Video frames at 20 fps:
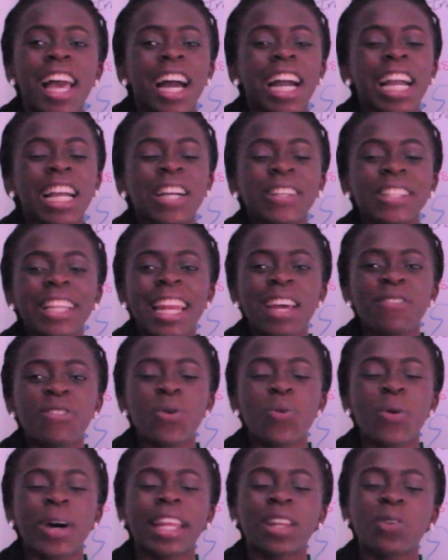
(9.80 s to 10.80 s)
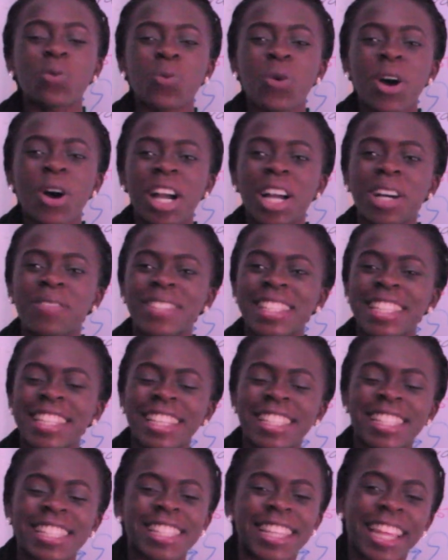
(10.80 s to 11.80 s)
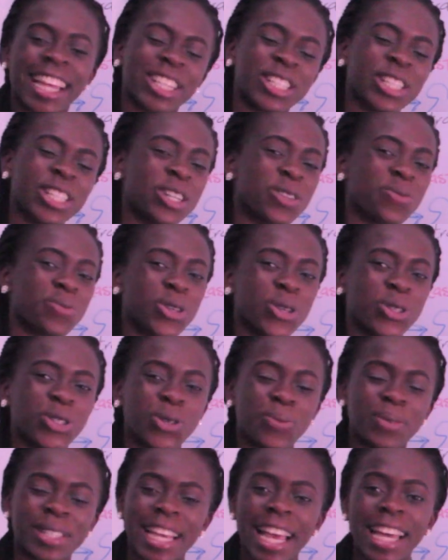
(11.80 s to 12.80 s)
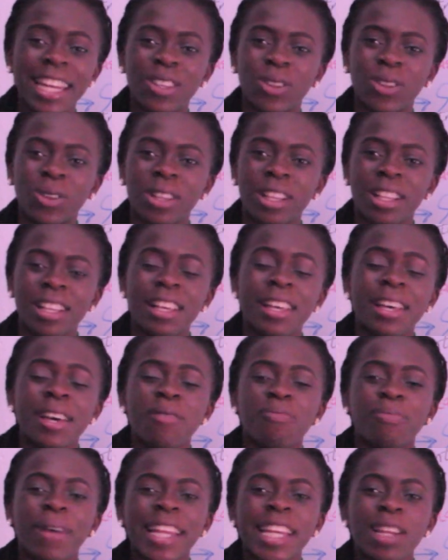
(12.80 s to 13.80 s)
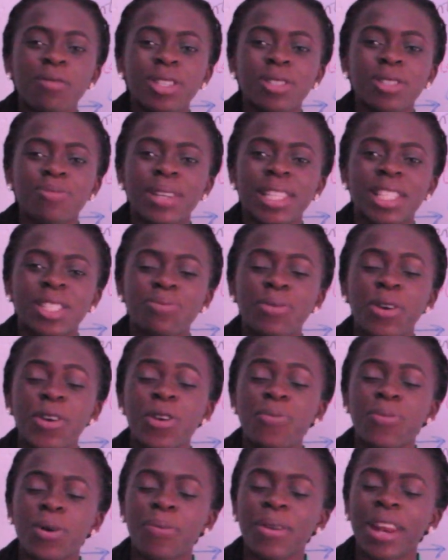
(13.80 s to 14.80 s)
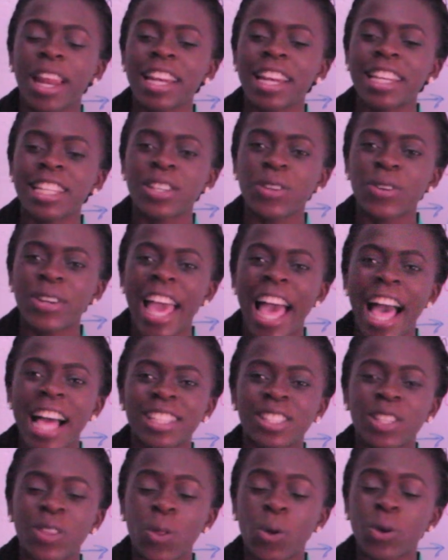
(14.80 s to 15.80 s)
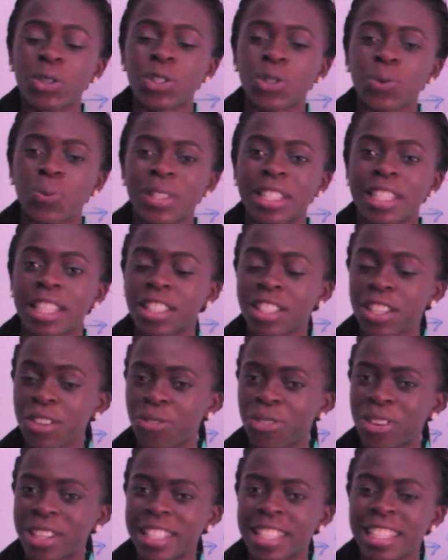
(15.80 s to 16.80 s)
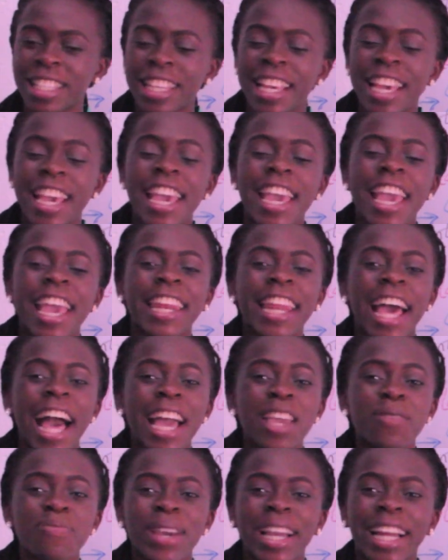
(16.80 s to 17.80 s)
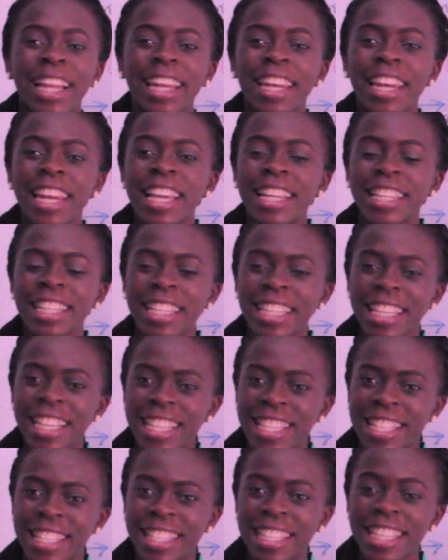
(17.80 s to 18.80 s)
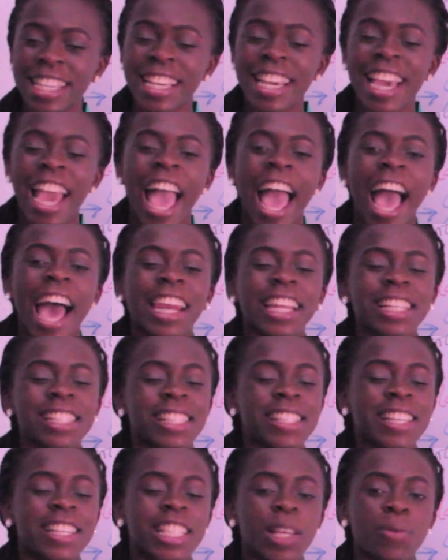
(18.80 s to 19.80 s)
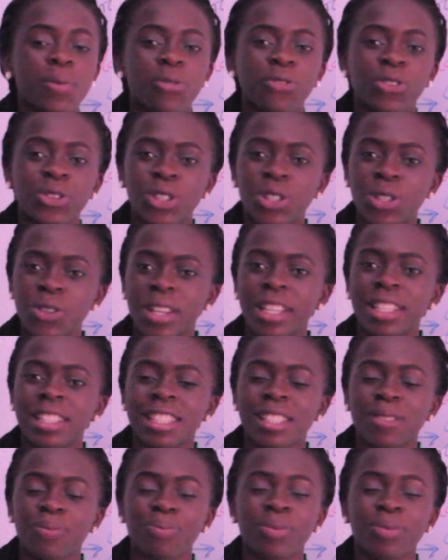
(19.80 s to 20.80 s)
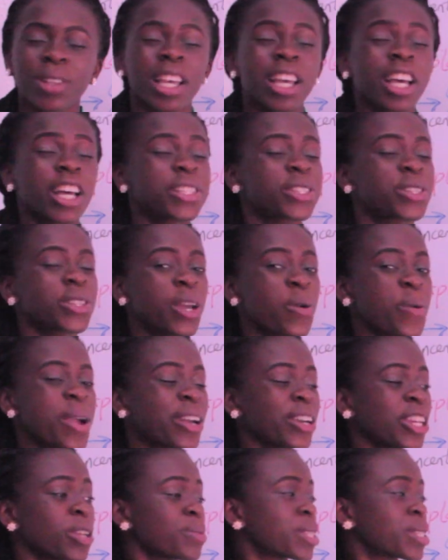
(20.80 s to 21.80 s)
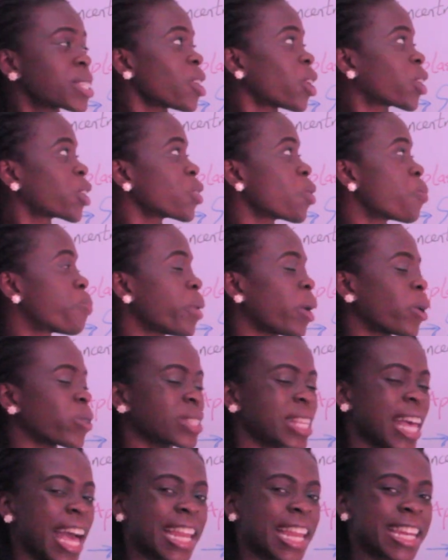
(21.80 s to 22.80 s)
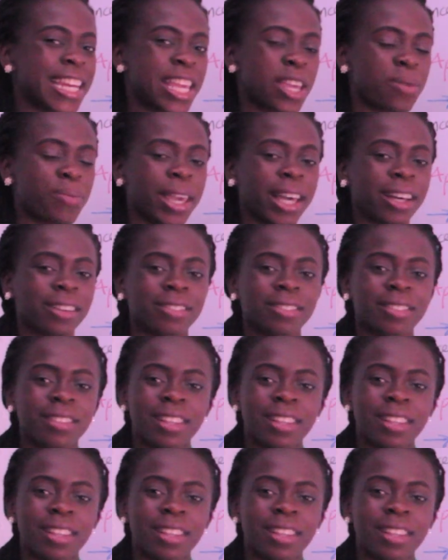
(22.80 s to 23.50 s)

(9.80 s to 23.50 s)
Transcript: Good day, everyone, and welcome to Nurses Lecture Room YouTube channel. My name is Nursemercymary, popularly known as the Nurse with the Difference, and I make learning easy and accessible for students. Today, we're going to be talking about anemia.